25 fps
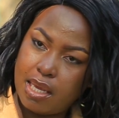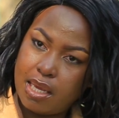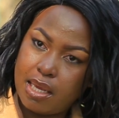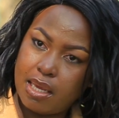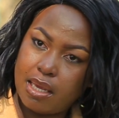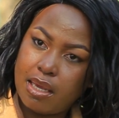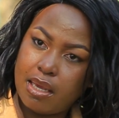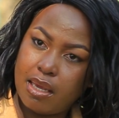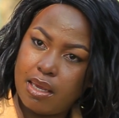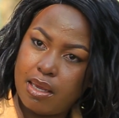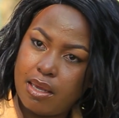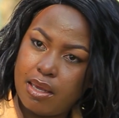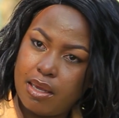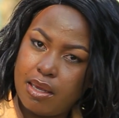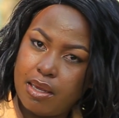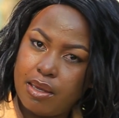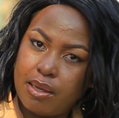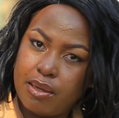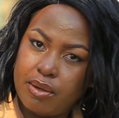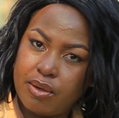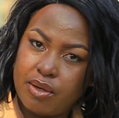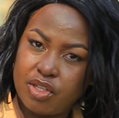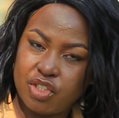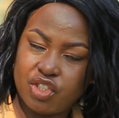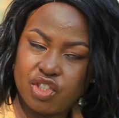
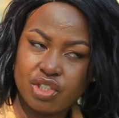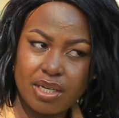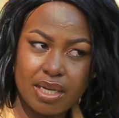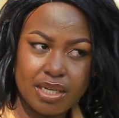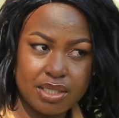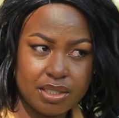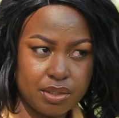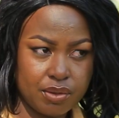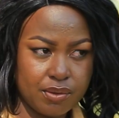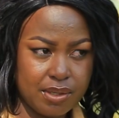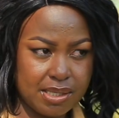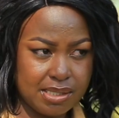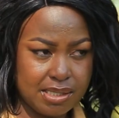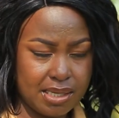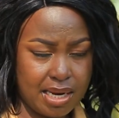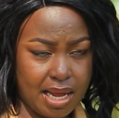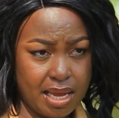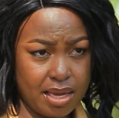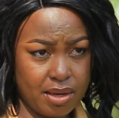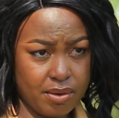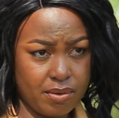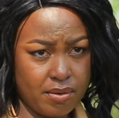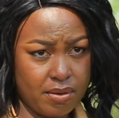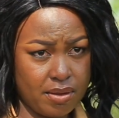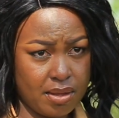Nishika, she was
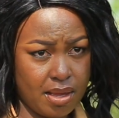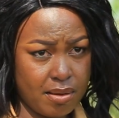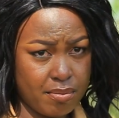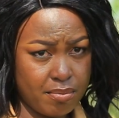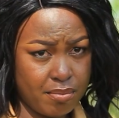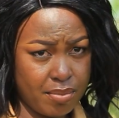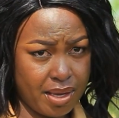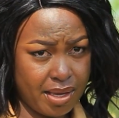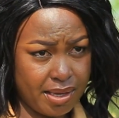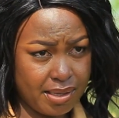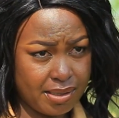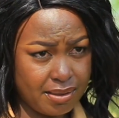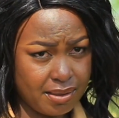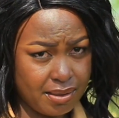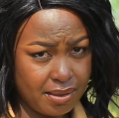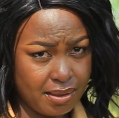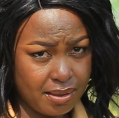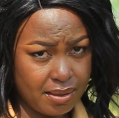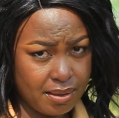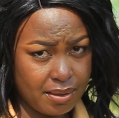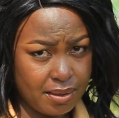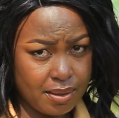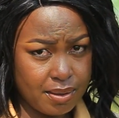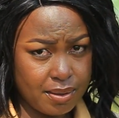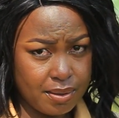lying on the bed.
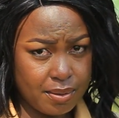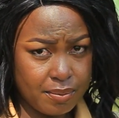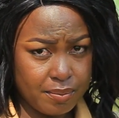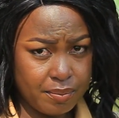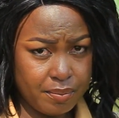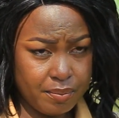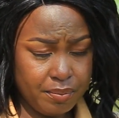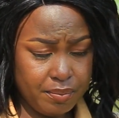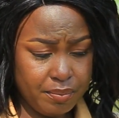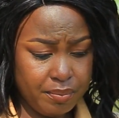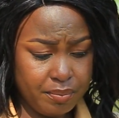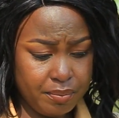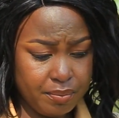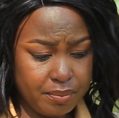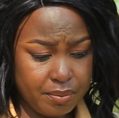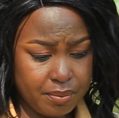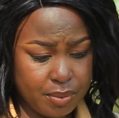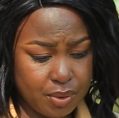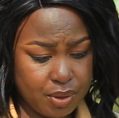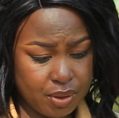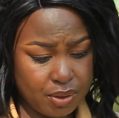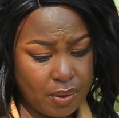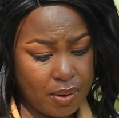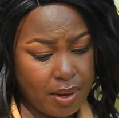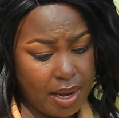
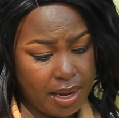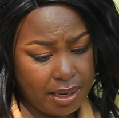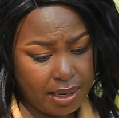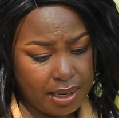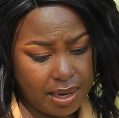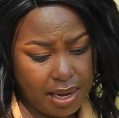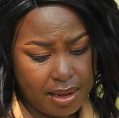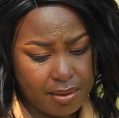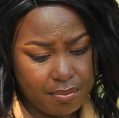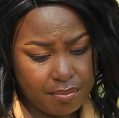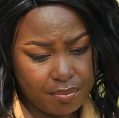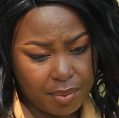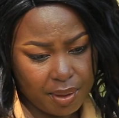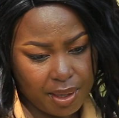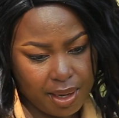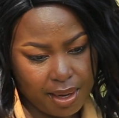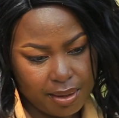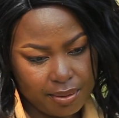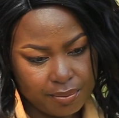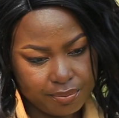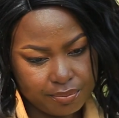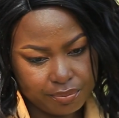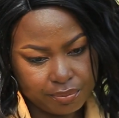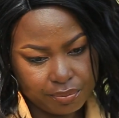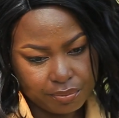So
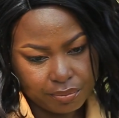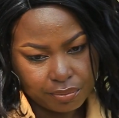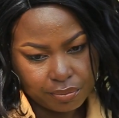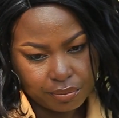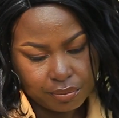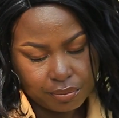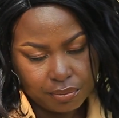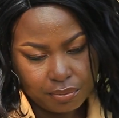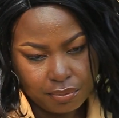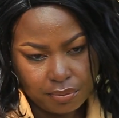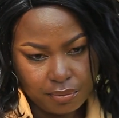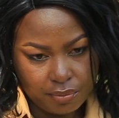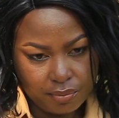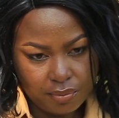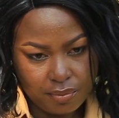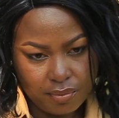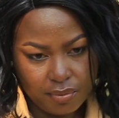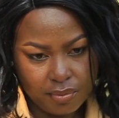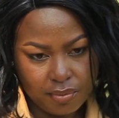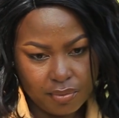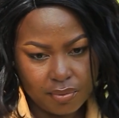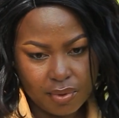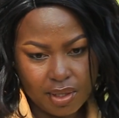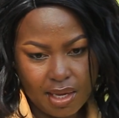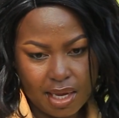angambira,
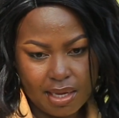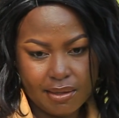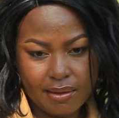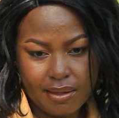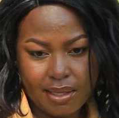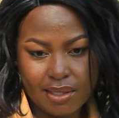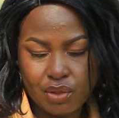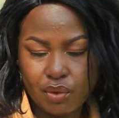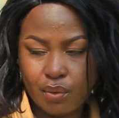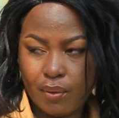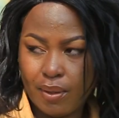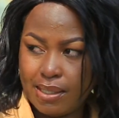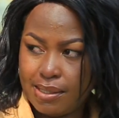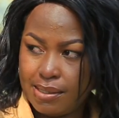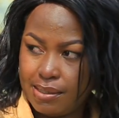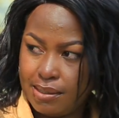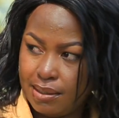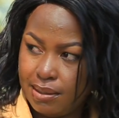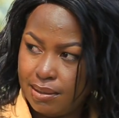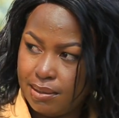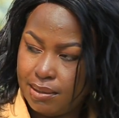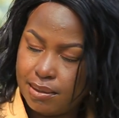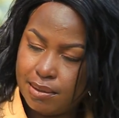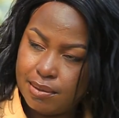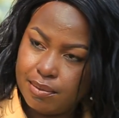and that was
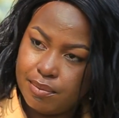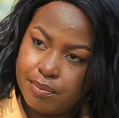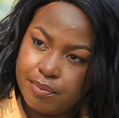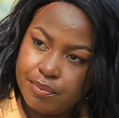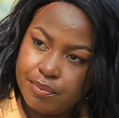it.